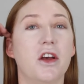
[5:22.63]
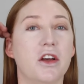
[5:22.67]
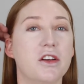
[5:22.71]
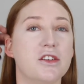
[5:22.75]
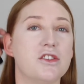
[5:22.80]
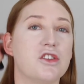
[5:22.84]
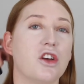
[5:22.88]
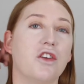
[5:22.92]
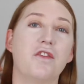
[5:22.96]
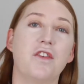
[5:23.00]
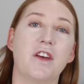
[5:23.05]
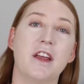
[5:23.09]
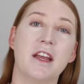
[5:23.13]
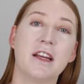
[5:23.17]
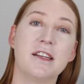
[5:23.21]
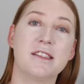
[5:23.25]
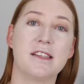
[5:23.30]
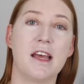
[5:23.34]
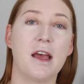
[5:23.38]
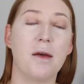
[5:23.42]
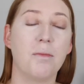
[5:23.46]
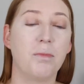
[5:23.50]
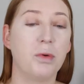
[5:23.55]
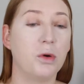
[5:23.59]
So for
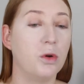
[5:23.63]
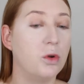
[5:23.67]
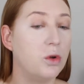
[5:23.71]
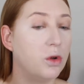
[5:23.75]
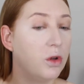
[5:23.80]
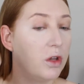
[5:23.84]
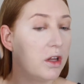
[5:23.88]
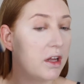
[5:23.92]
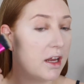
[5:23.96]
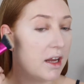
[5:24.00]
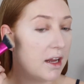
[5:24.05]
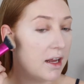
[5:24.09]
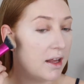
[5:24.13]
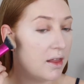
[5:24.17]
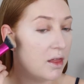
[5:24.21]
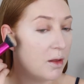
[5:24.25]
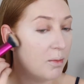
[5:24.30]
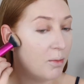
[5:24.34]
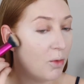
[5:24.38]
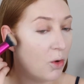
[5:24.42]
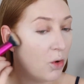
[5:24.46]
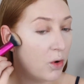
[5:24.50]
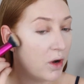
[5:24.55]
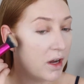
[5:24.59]
example, in
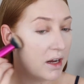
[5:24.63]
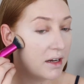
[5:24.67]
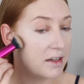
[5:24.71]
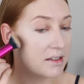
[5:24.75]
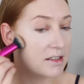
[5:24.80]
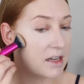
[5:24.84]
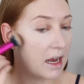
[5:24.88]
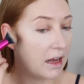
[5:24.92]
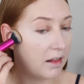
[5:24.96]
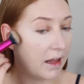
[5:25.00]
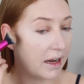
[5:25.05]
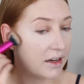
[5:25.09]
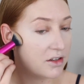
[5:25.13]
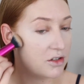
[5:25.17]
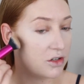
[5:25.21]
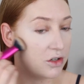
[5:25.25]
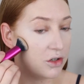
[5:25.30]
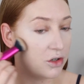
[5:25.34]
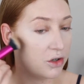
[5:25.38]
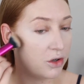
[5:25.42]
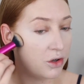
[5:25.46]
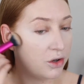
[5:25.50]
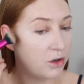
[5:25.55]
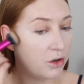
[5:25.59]
the mornings I like to
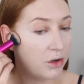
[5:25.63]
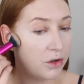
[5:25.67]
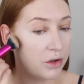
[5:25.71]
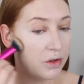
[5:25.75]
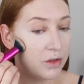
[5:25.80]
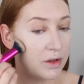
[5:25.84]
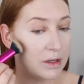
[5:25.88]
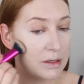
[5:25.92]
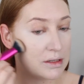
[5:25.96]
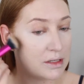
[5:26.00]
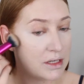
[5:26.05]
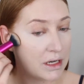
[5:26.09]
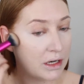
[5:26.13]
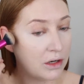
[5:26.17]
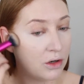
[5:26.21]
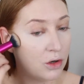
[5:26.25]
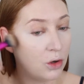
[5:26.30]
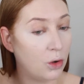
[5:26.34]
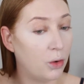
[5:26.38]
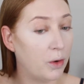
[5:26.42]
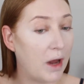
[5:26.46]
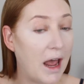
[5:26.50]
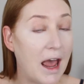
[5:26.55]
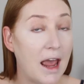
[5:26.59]
do this thing
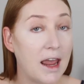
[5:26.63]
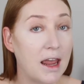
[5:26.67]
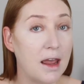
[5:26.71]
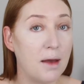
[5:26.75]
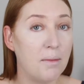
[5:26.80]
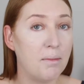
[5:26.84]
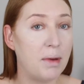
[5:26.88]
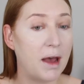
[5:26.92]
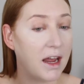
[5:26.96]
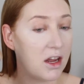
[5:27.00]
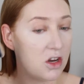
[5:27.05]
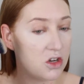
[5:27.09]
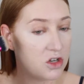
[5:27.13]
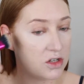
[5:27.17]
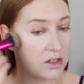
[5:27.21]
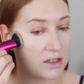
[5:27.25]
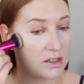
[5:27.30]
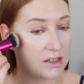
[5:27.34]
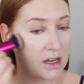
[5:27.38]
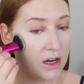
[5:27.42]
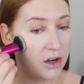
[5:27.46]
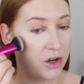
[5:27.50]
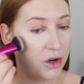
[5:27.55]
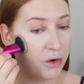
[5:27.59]
called AM
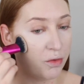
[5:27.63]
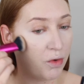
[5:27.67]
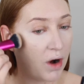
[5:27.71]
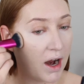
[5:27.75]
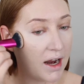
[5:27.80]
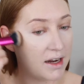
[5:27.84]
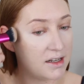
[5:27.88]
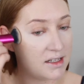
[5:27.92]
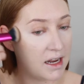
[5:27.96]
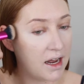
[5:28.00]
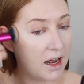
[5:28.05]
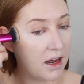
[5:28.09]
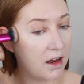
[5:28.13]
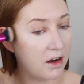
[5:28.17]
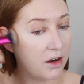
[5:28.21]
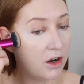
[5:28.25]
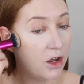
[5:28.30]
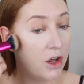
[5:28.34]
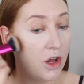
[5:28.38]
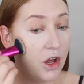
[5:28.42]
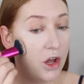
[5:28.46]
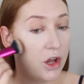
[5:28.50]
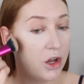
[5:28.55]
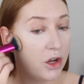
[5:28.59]
pages, and you write
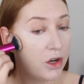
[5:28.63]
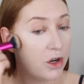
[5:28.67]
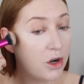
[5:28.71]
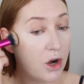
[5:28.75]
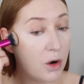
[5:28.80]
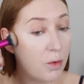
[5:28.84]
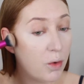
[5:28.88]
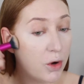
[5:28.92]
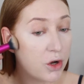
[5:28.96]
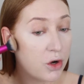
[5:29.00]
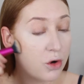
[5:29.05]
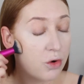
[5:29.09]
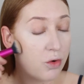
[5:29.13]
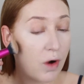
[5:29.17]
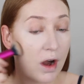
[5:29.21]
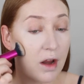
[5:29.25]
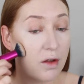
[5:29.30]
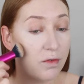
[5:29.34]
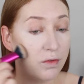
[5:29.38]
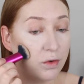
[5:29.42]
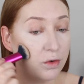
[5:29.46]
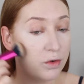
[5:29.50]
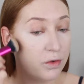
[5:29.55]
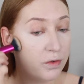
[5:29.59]
down, you know, what you're
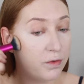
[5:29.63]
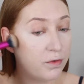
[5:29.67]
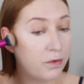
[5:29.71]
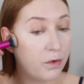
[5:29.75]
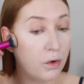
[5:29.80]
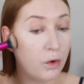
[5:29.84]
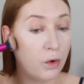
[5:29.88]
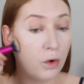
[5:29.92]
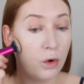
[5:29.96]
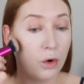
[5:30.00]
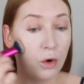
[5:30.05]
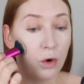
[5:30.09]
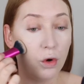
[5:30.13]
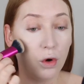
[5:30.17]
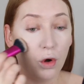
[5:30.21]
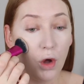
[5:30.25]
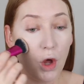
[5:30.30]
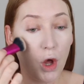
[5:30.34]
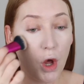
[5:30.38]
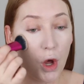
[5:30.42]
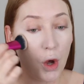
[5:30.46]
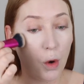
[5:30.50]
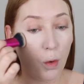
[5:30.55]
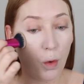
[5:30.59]
grateful for,
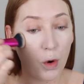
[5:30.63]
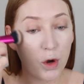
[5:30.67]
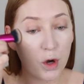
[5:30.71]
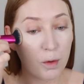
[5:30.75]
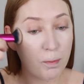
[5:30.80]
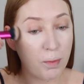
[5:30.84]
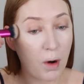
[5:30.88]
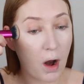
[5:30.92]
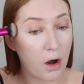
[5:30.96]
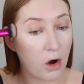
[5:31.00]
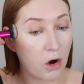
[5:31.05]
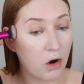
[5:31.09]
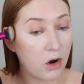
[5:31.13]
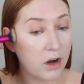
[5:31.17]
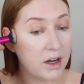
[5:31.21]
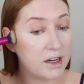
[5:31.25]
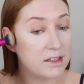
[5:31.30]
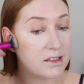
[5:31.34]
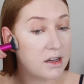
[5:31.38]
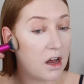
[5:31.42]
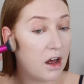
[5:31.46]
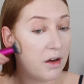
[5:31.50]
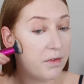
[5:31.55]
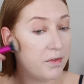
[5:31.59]
what your
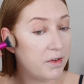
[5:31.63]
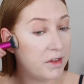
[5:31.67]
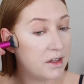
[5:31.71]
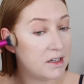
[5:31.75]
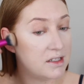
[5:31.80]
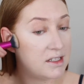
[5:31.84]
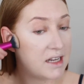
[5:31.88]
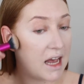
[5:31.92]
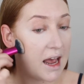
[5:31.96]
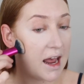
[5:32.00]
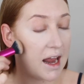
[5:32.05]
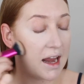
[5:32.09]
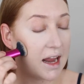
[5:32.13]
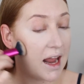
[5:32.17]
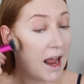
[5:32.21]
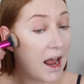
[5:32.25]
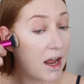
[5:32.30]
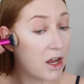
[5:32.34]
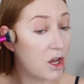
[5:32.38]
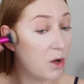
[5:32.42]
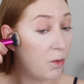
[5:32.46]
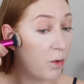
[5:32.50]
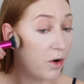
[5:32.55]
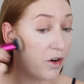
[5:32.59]
priorities are for the day, how
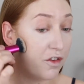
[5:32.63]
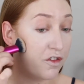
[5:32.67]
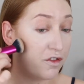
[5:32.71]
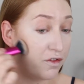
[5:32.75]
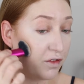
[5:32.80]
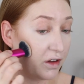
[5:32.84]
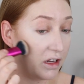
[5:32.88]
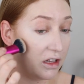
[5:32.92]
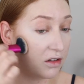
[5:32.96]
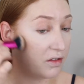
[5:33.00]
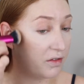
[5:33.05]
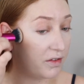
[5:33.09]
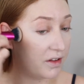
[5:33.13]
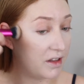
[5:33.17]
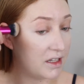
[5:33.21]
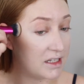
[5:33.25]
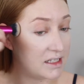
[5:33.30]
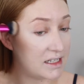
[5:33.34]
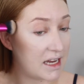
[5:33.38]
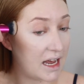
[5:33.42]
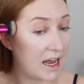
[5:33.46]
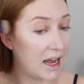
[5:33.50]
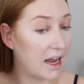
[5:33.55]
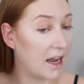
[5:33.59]
you want to feel for the
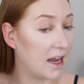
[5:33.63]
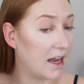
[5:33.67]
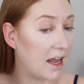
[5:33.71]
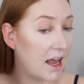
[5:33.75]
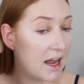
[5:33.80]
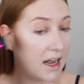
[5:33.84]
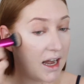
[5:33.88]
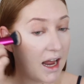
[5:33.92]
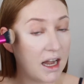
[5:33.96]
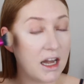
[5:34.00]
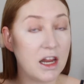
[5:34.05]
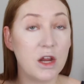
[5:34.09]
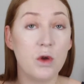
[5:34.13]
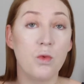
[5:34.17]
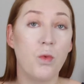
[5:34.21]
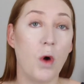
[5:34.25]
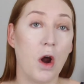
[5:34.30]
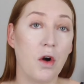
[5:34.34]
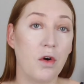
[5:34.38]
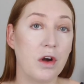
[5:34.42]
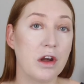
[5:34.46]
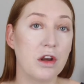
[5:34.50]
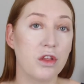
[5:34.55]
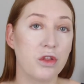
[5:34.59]
day, and any
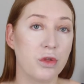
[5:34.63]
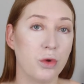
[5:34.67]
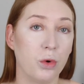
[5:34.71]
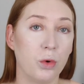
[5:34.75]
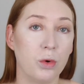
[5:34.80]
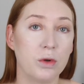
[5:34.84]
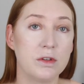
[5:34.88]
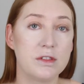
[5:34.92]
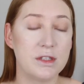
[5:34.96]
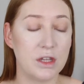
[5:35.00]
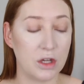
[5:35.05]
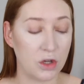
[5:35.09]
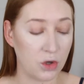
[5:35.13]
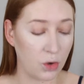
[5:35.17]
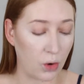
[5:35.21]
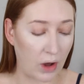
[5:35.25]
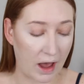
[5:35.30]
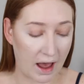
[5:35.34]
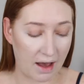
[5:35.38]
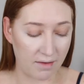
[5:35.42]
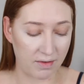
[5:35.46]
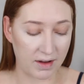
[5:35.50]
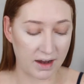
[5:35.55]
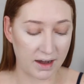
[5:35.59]
worried thoughts that you're
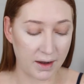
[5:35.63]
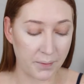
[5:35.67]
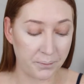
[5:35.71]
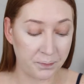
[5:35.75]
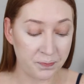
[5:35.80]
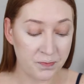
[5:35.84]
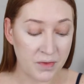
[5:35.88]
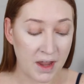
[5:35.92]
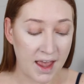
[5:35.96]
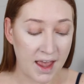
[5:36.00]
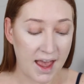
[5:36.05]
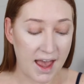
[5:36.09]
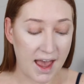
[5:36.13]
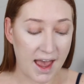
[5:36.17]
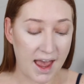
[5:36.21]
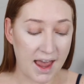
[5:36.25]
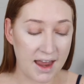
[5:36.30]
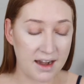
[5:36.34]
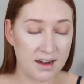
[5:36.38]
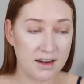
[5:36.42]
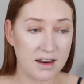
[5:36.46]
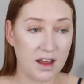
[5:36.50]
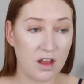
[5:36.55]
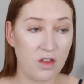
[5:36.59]
having.
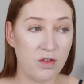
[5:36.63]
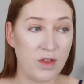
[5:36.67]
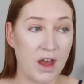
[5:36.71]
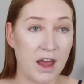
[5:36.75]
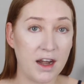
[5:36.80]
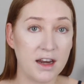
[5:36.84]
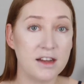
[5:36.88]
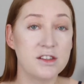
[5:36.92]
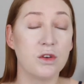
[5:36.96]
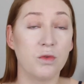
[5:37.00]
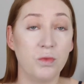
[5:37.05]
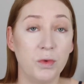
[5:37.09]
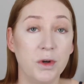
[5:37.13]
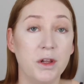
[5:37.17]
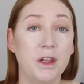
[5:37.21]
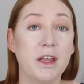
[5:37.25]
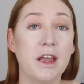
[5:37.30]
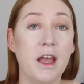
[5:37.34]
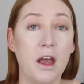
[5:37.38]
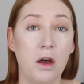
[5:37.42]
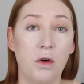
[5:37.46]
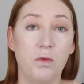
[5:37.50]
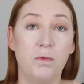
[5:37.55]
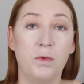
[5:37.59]
And that is a
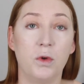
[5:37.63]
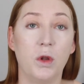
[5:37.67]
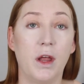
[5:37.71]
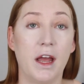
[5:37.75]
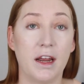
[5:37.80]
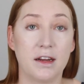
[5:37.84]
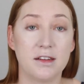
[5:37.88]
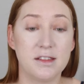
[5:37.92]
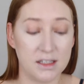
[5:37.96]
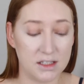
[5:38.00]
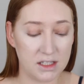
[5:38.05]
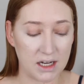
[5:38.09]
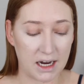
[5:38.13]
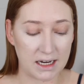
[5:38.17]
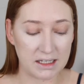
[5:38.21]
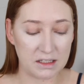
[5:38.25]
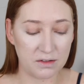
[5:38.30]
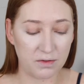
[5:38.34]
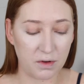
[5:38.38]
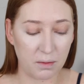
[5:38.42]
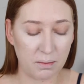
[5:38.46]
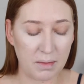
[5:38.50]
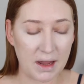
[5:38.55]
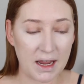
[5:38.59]
really helpful
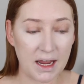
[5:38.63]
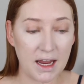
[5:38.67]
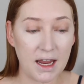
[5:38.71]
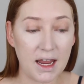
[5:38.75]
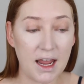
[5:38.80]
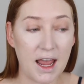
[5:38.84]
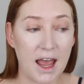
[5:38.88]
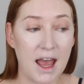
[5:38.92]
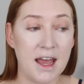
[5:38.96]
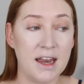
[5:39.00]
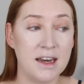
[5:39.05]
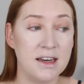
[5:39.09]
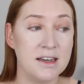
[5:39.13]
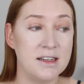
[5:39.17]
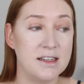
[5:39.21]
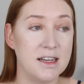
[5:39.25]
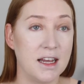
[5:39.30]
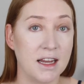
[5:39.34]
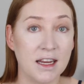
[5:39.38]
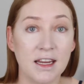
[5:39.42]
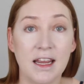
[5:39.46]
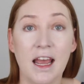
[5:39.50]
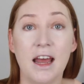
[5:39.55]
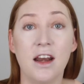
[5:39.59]
exercise for me.
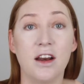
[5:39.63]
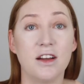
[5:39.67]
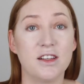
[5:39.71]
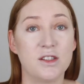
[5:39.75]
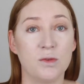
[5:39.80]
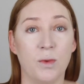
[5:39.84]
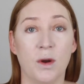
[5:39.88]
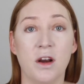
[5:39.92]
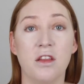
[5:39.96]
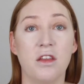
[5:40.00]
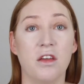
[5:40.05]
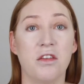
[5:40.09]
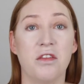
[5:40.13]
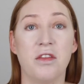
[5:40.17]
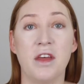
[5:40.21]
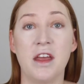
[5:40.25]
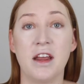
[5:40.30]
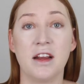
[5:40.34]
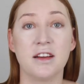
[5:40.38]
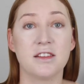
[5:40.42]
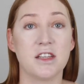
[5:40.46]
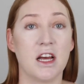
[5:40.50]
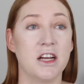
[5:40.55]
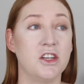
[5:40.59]
And again, it's one of the
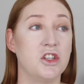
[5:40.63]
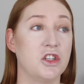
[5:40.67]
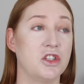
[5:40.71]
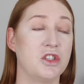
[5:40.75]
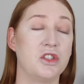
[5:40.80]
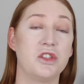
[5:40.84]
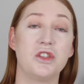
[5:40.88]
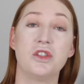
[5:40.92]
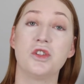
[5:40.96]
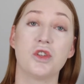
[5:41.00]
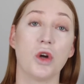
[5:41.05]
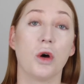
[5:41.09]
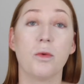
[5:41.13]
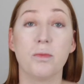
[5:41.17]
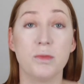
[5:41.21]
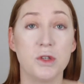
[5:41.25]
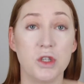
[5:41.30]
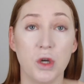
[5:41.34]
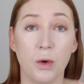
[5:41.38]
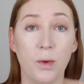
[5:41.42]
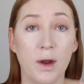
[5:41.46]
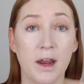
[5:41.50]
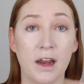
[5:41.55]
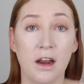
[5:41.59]
things I just stopped
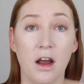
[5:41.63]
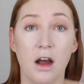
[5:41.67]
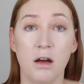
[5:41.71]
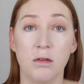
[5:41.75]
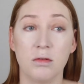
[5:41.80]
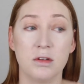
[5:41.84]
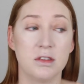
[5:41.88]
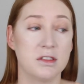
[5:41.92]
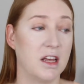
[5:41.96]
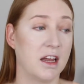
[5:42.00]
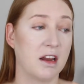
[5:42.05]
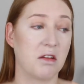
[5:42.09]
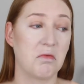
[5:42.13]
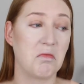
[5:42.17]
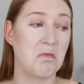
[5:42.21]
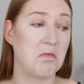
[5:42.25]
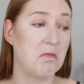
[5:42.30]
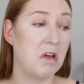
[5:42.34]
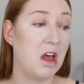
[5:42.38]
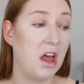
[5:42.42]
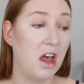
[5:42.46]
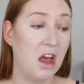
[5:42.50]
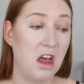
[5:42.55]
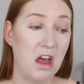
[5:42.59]
doing. I was like,
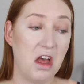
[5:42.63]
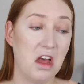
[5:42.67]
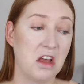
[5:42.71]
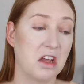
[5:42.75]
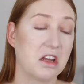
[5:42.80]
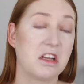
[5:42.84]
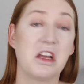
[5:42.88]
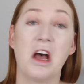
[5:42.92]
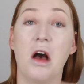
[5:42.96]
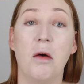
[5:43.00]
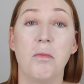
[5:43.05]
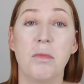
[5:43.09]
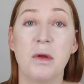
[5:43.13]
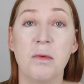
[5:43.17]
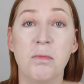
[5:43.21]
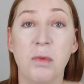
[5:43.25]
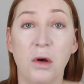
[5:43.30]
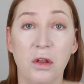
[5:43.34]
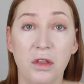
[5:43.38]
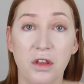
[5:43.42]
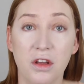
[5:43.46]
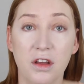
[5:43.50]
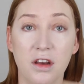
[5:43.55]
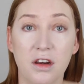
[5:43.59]
can't be
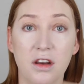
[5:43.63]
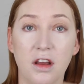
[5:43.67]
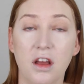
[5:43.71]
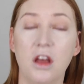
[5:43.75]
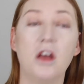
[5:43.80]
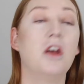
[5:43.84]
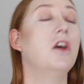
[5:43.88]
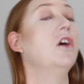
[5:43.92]
bothered.